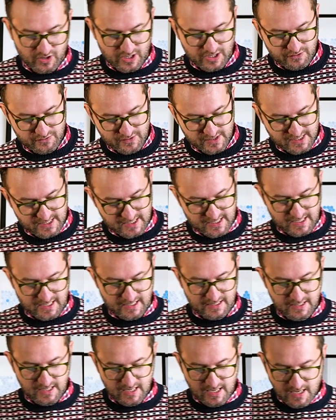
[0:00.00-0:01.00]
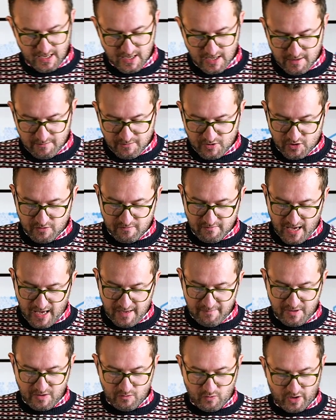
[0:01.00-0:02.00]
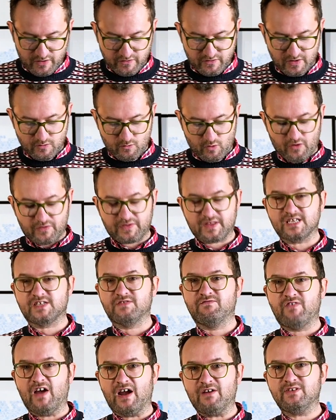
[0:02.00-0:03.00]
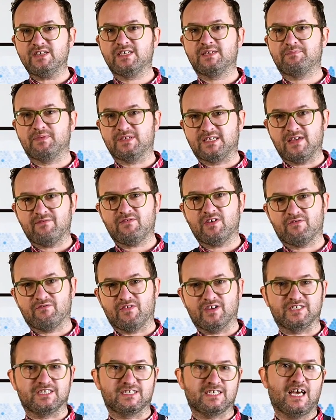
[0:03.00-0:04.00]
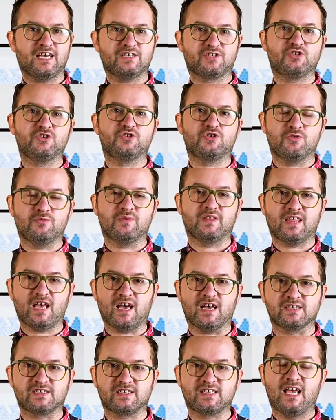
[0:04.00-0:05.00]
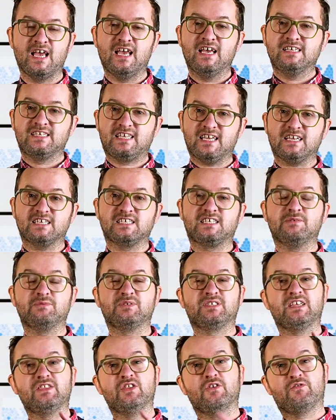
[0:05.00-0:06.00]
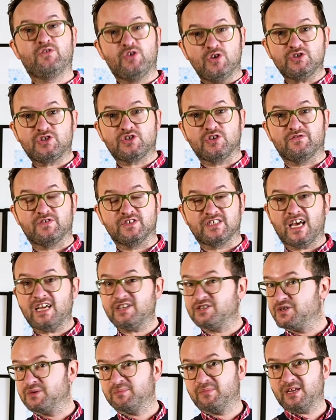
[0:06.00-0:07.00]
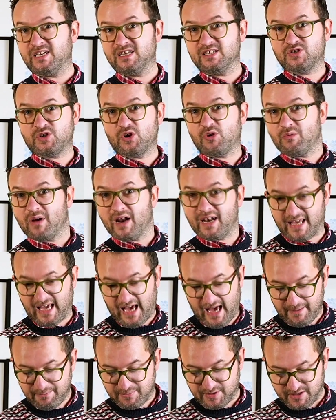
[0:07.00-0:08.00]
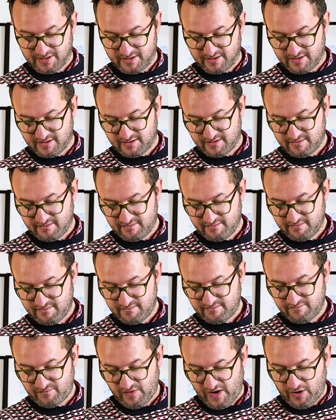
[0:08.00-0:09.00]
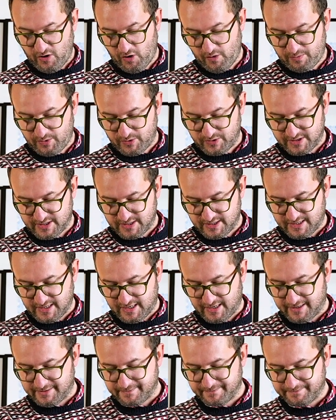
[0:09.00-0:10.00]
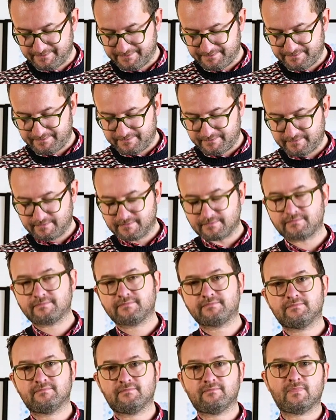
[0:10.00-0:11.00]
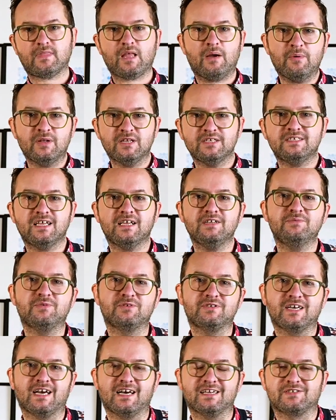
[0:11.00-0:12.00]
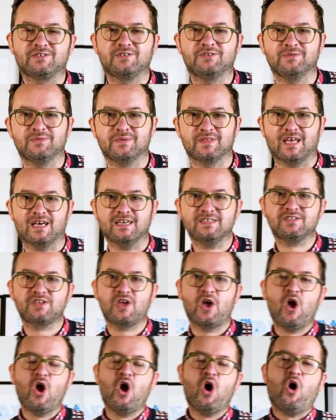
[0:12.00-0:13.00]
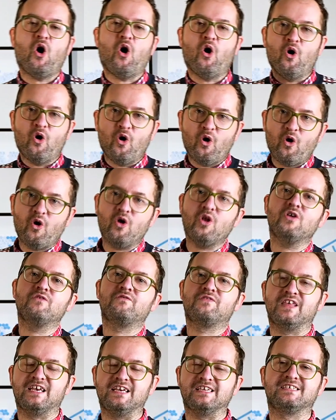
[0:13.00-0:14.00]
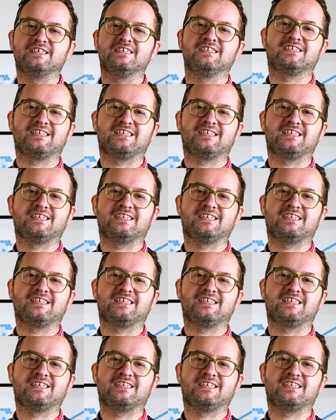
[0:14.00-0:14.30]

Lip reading: interested in. But you may be wondering what this very specific vision has to do with us, seeing as it was in the future for Daniel, but it's already happened at our point in time. Well, I'll tell you what it has to do with us. All of this is